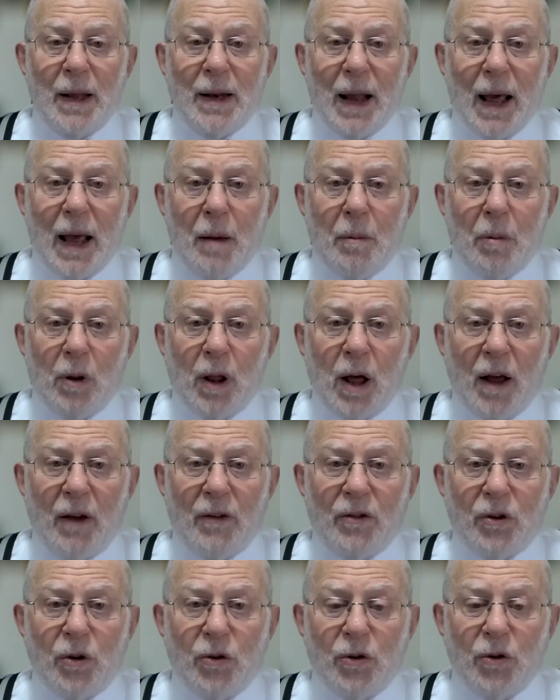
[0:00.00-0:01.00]
enable
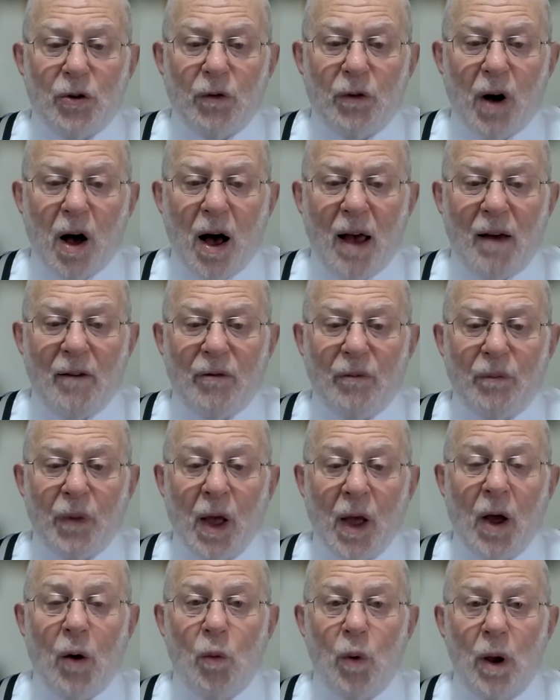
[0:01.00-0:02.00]
us to survive.
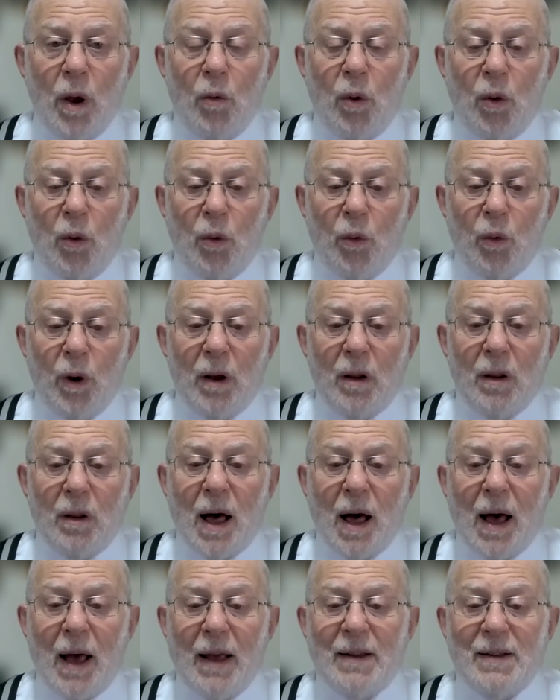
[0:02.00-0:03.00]
We will
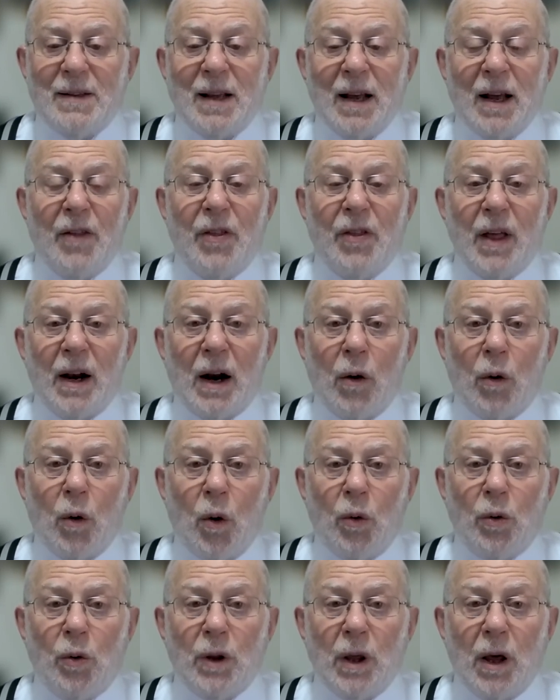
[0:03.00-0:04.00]
realize that our
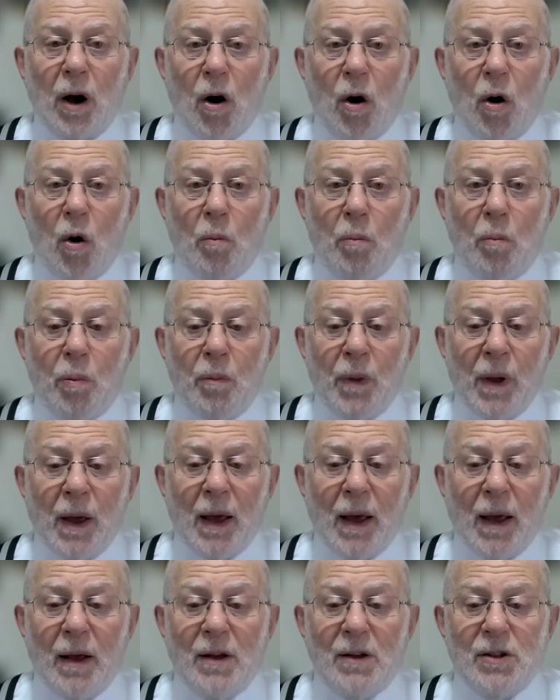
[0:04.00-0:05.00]
only hope
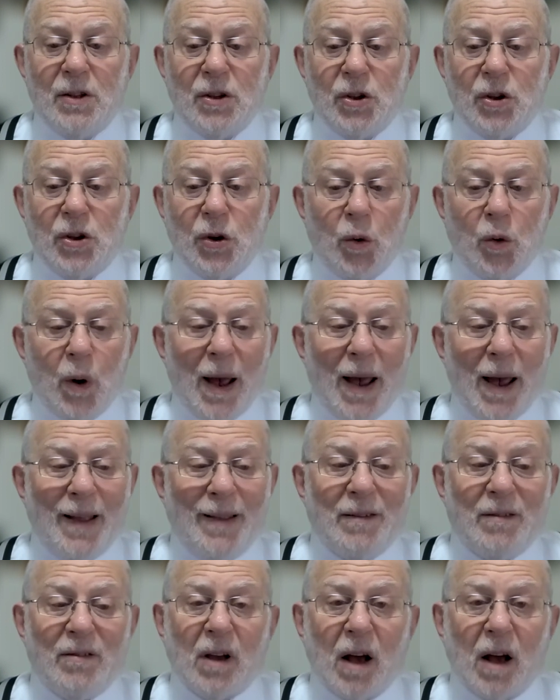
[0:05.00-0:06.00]
is to
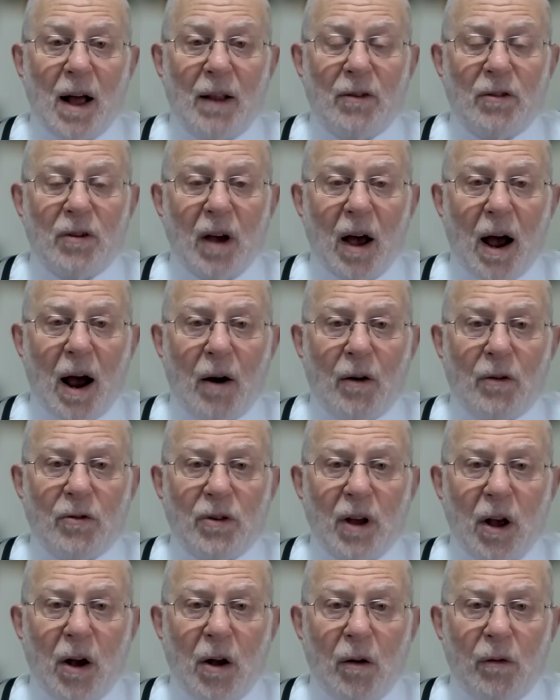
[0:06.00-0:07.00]
ensconce
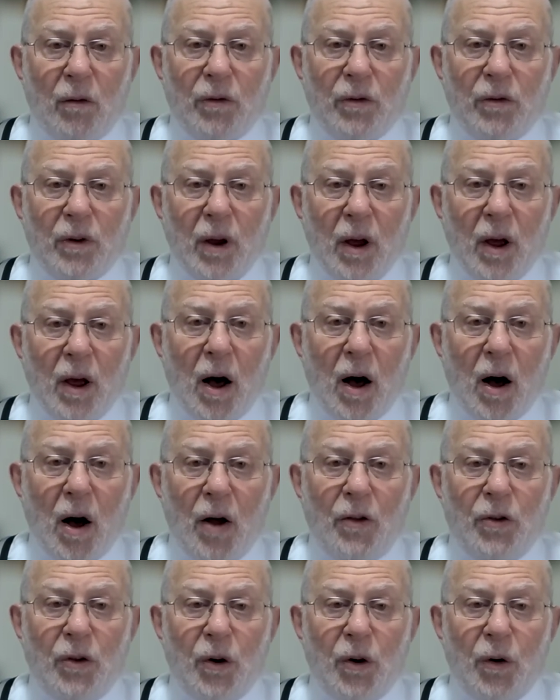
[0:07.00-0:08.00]
ourselves
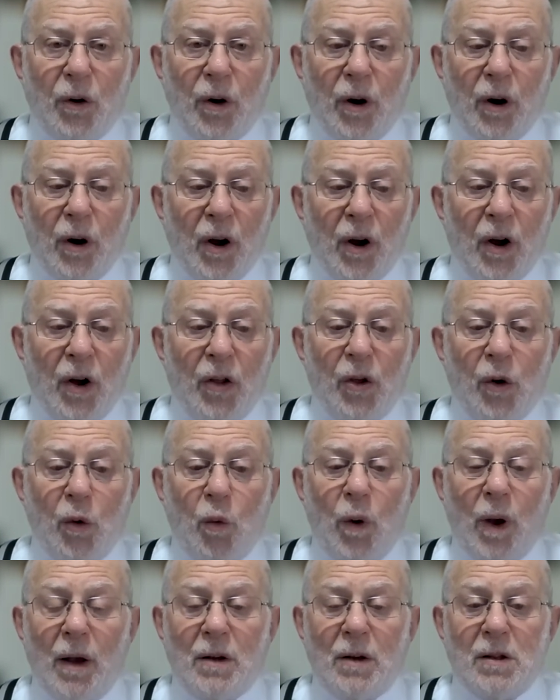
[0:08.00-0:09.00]
under the
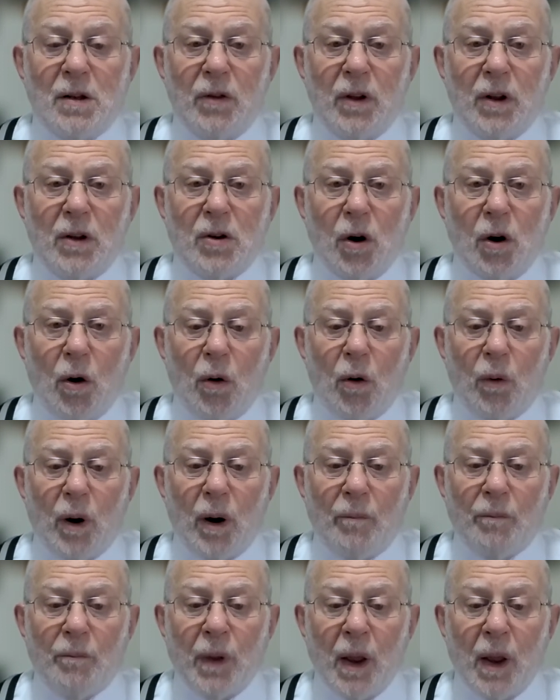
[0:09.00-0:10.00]
wings of the
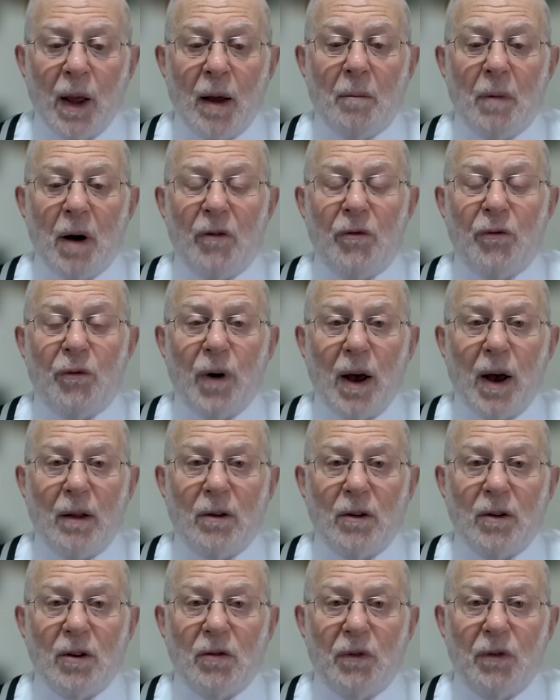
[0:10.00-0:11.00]
Torah. My
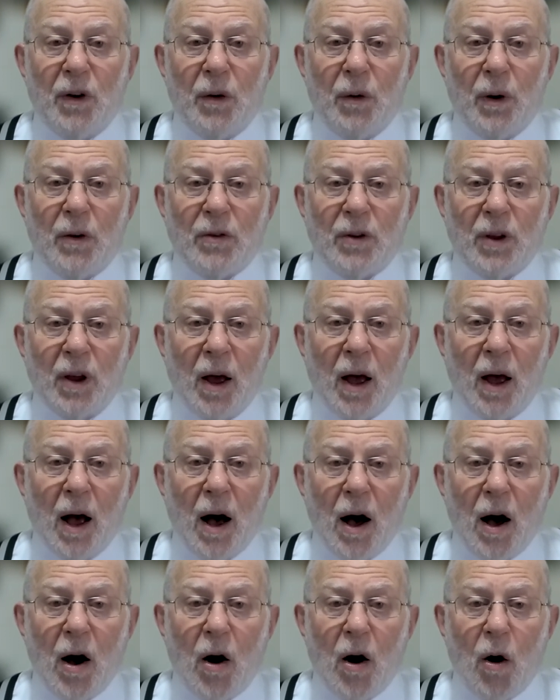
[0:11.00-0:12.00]
friends, Sefiras
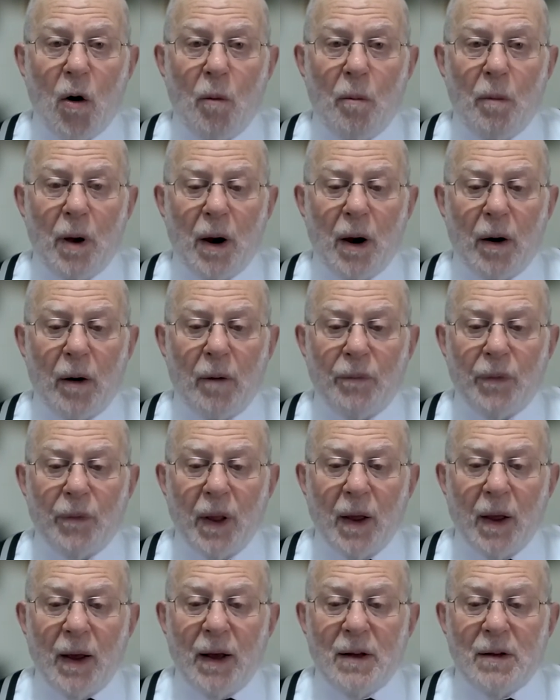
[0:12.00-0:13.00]
uh, Omer,
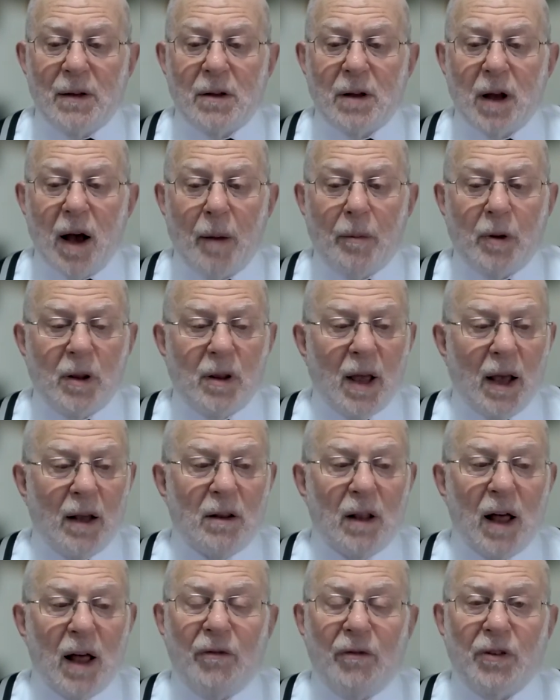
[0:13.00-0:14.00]
is it time to take
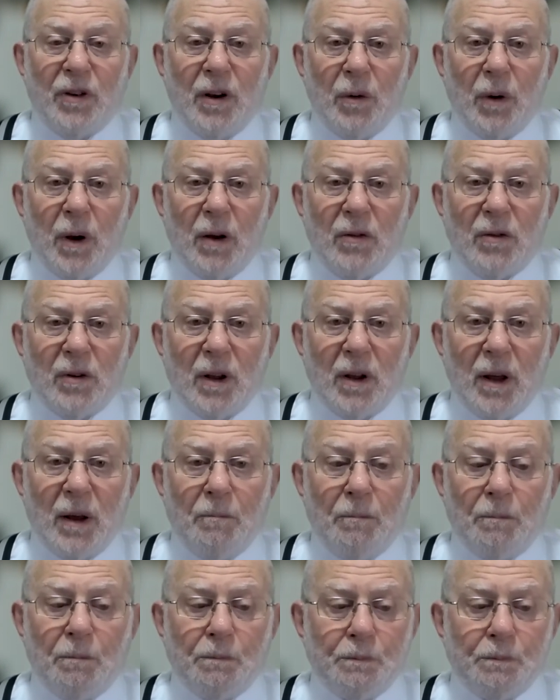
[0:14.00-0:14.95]
life seriously,